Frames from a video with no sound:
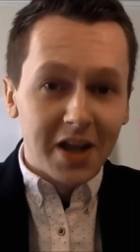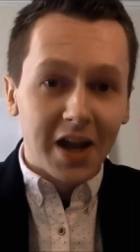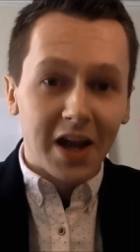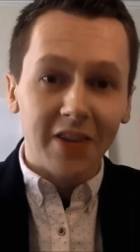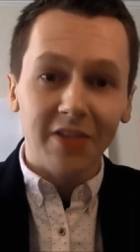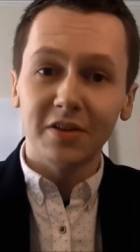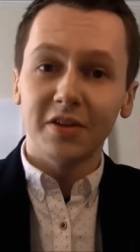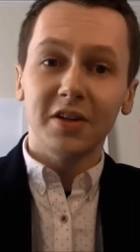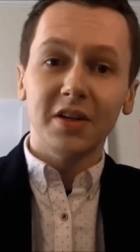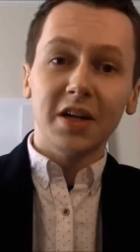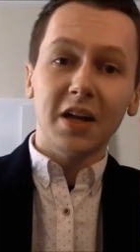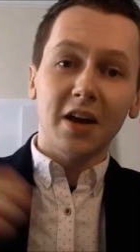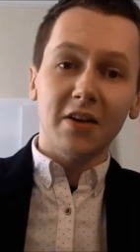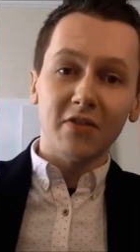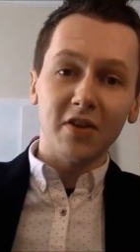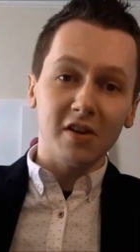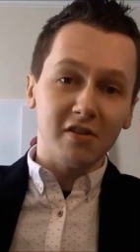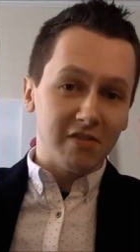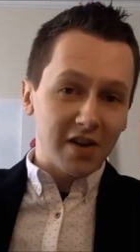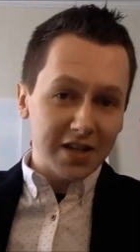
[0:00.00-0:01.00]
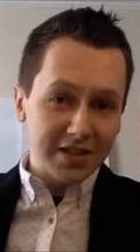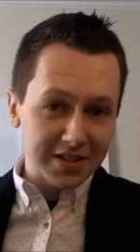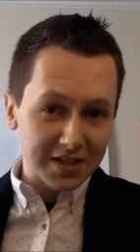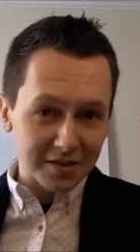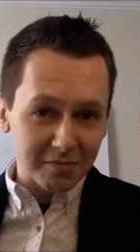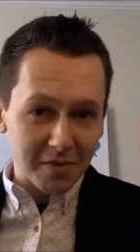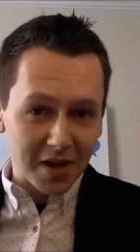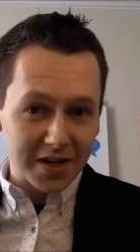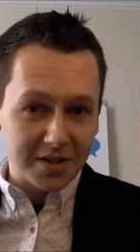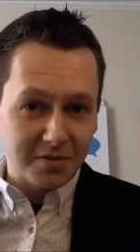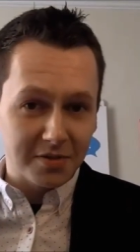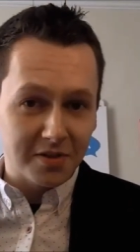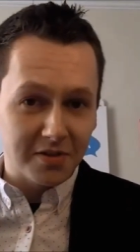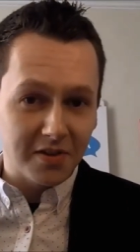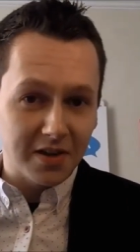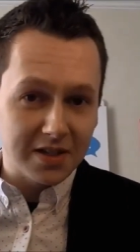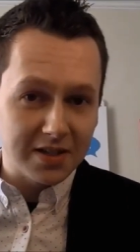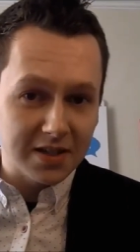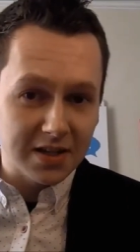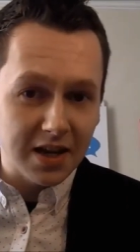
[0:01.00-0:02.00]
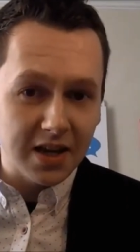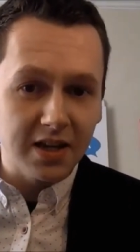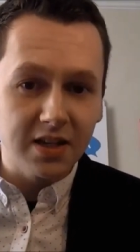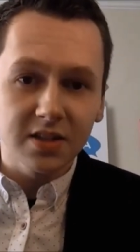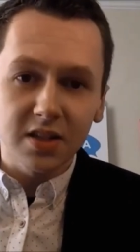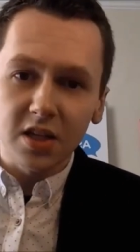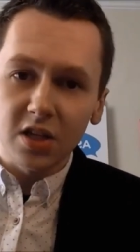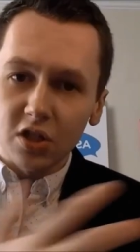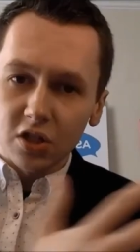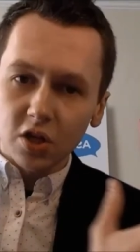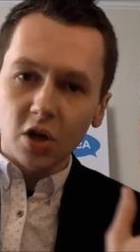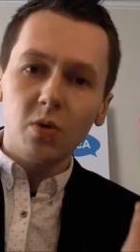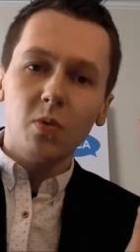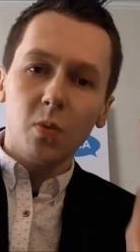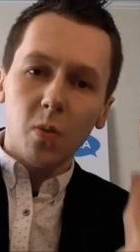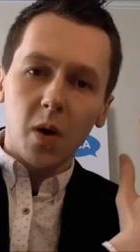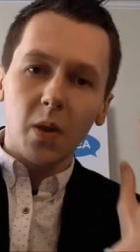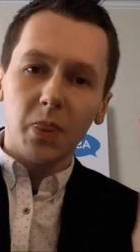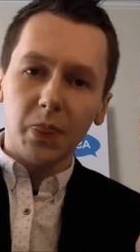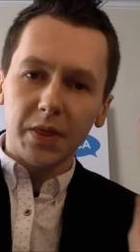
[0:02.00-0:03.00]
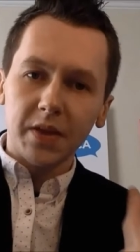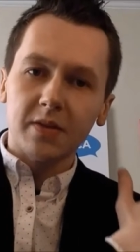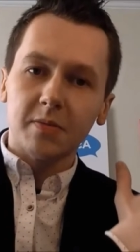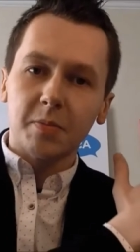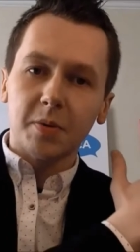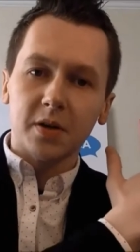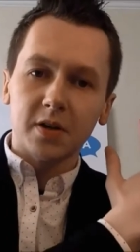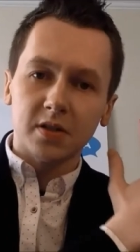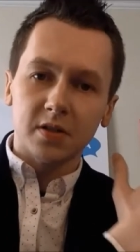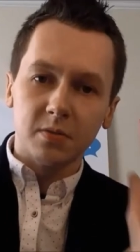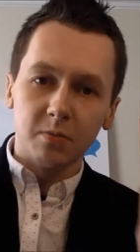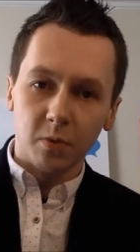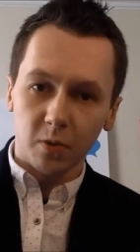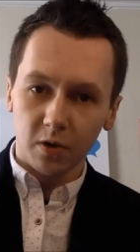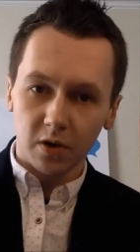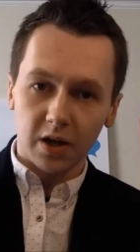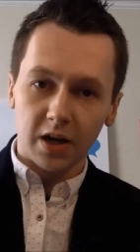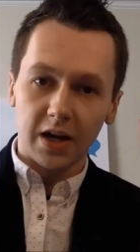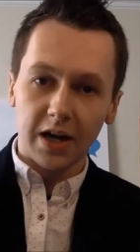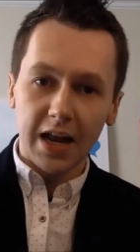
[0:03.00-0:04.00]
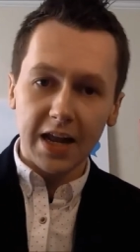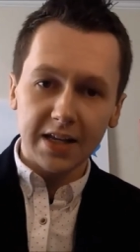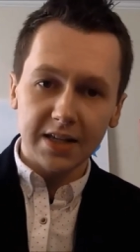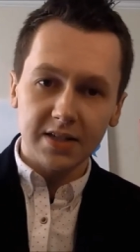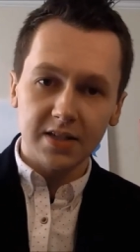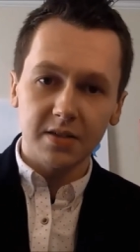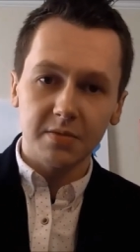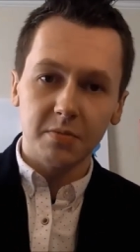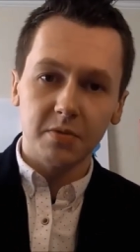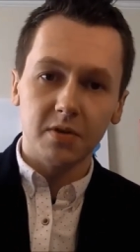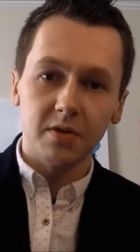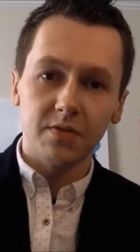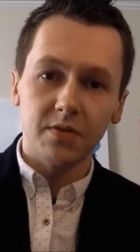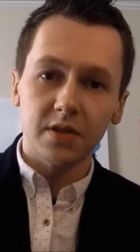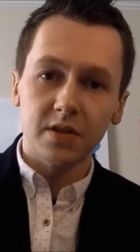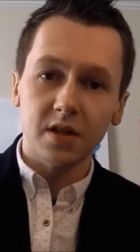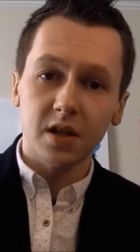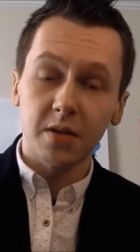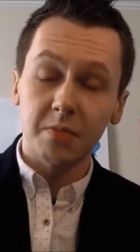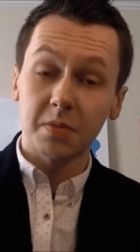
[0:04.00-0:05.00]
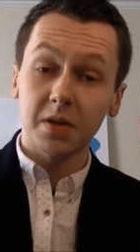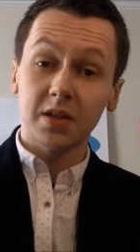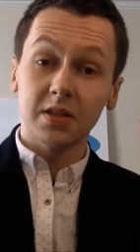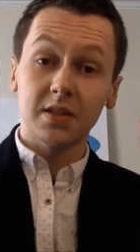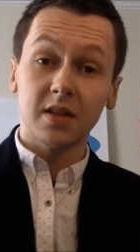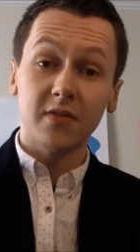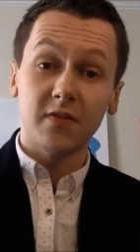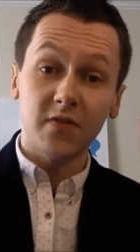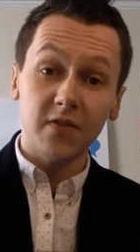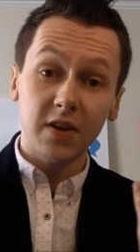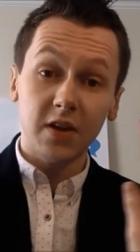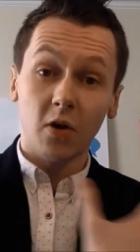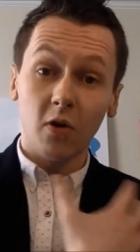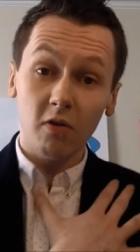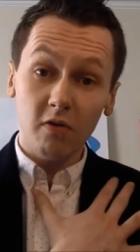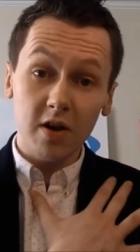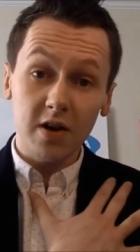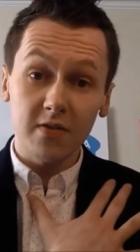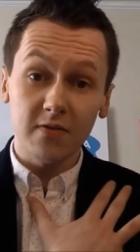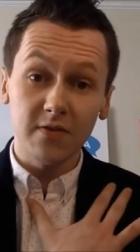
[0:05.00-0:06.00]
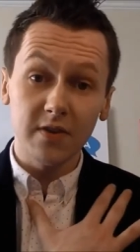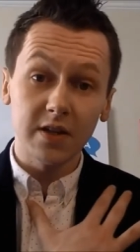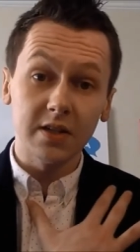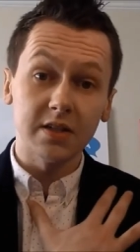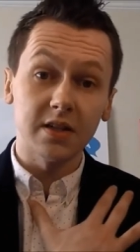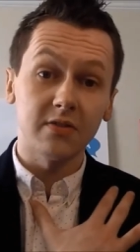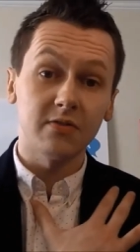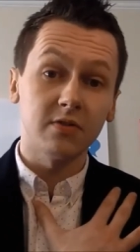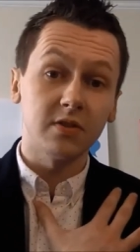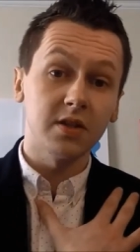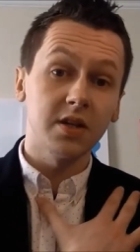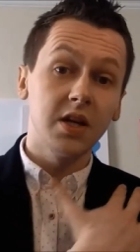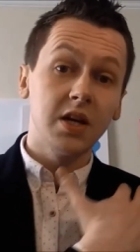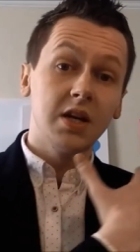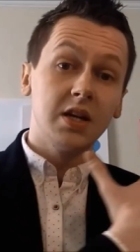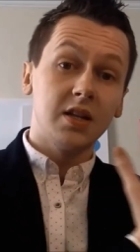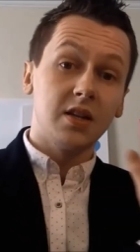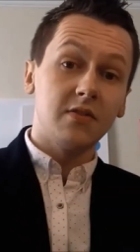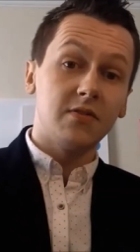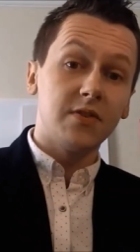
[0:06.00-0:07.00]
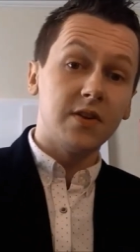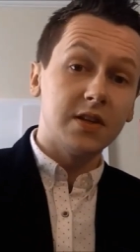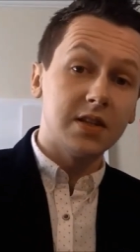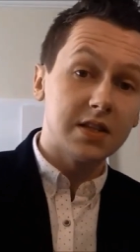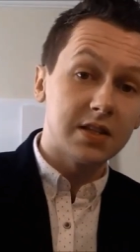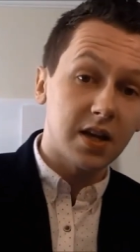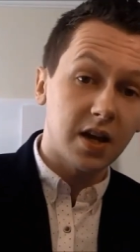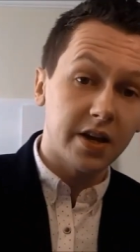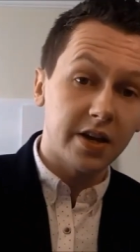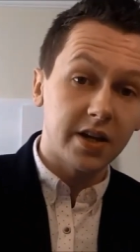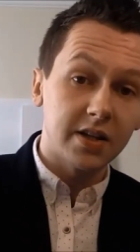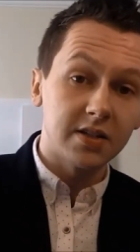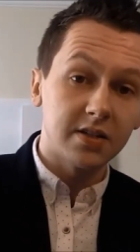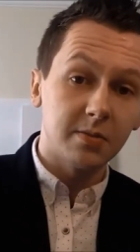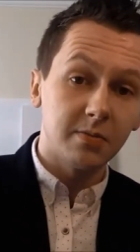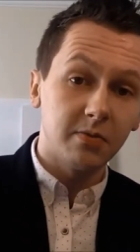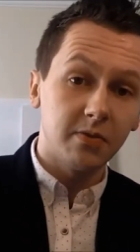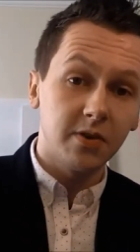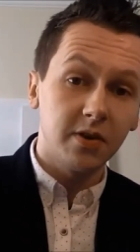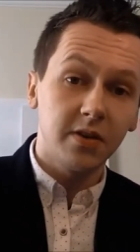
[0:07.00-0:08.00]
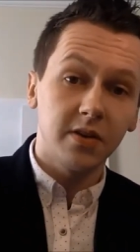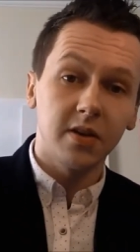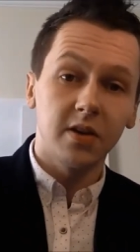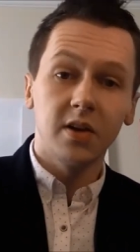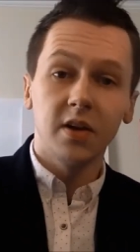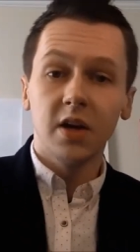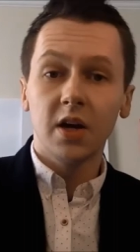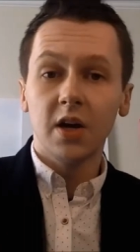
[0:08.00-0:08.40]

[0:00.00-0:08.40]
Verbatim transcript: and they're nearly having a wrestling match with their SNA because they don't want this person walking next to them all of the time because they already feel different. They feel this highlights them further.